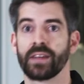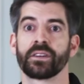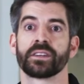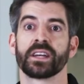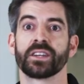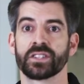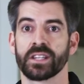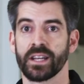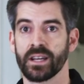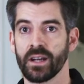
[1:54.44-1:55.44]

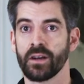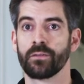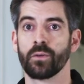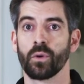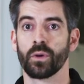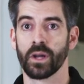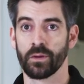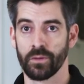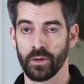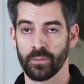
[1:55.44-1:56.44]
advantageously for low
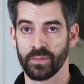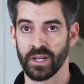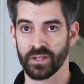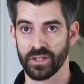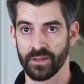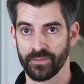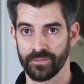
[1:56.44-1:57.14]
volume production.